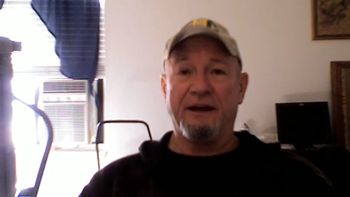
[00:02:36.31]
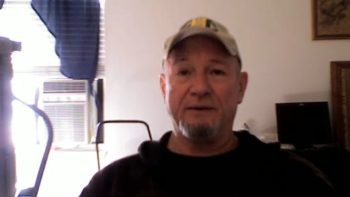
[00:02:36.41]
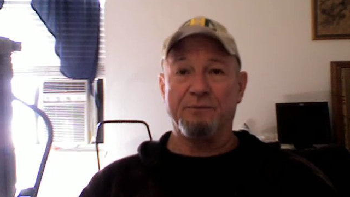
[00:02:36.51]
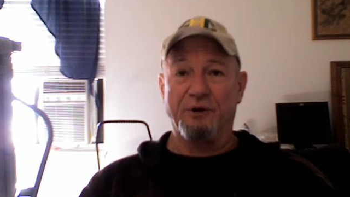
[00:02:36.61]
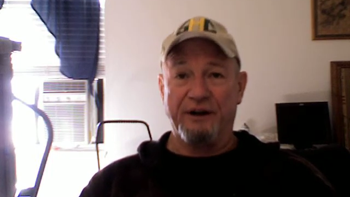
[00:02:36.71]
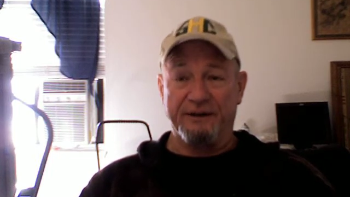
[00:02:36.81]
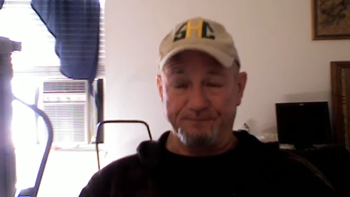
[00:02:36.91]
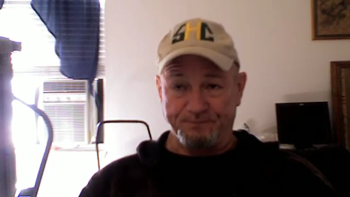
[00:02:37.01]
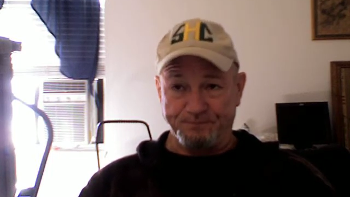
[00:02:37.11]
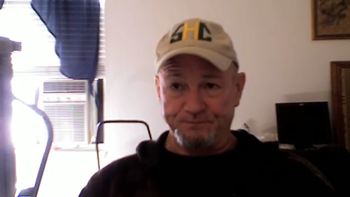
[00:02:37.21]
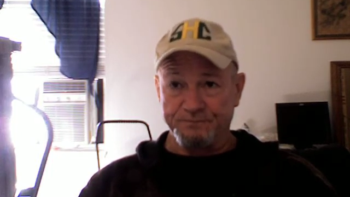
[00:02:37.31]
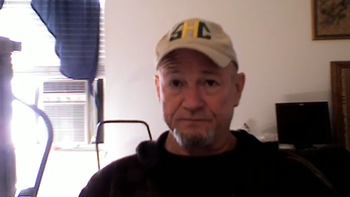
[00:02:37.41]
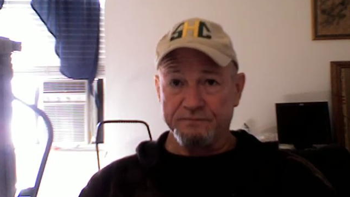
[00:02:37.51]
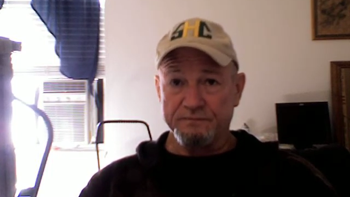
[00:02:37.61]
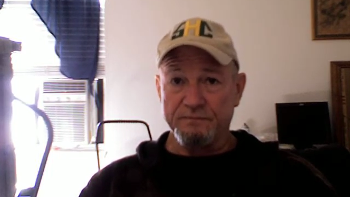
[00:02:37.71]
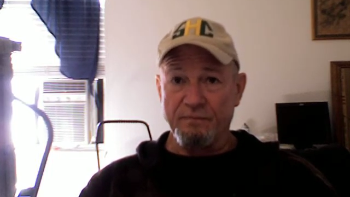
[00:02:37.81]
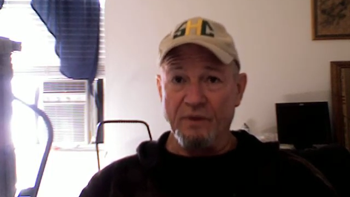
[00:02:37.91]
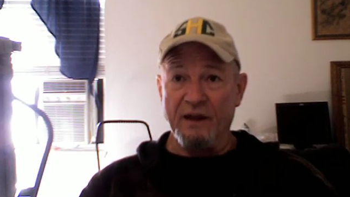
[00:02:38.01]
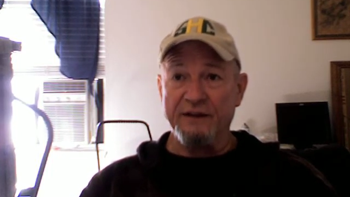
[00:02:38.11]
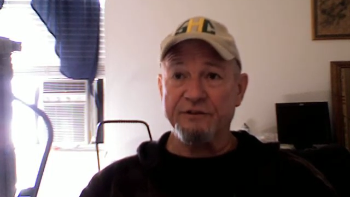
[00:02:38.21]
inbreeding,
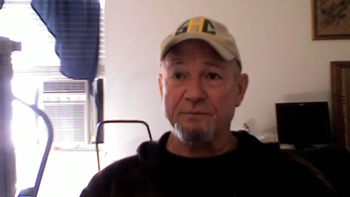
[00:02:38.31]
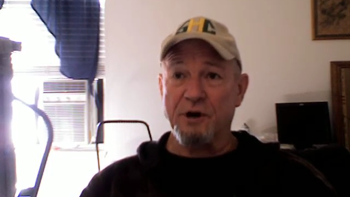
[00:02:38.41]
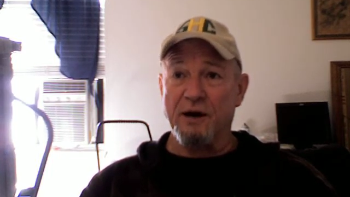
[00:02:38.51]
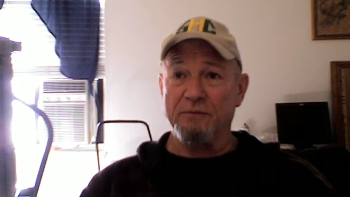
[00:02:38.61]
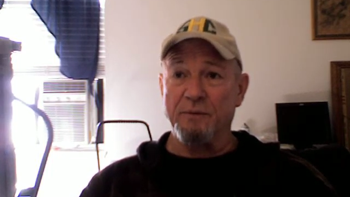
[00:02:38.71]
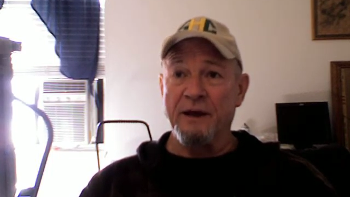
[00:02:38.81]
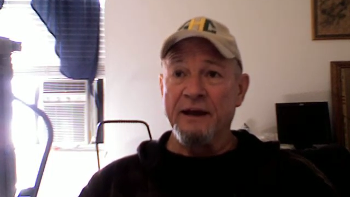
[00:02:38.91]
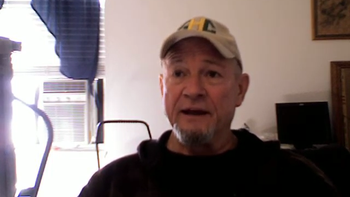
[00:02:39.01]
it's a problem.